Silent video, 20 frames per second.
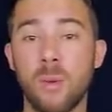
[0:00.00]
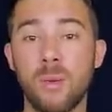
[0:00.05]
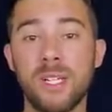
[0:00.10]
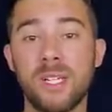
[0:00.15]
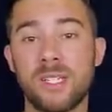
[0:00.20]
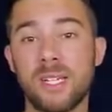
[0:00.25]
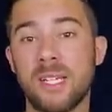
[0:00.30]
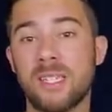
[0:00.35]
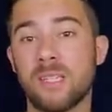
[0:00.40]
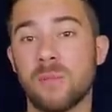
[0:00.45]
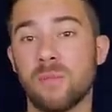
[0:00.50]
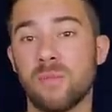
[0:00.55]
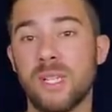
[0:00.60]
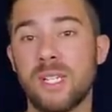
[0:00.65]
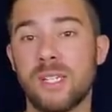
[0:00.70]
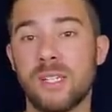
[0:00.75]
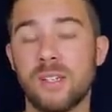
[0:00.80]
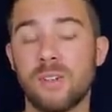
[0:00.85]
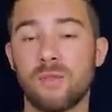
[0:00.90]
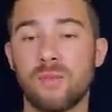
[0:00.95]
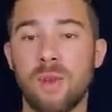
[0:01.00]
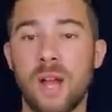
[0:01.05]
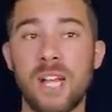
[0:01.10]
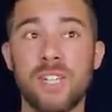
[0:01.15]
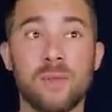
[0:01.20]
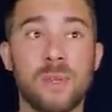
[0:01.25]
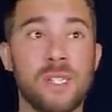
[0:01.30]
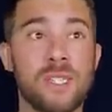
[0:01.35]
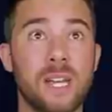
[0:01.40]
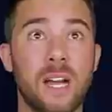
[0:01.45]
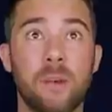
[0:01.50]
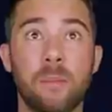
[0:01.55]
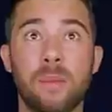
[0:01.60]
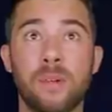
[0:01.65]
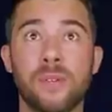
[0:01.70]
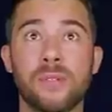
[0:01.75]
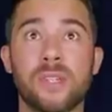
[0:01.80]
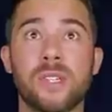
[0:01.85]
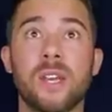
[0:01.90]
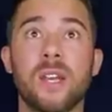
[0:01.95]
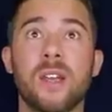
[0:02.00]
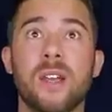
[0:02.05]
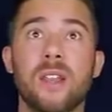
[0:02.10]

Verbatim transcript: We just had some recent graduates. I'll post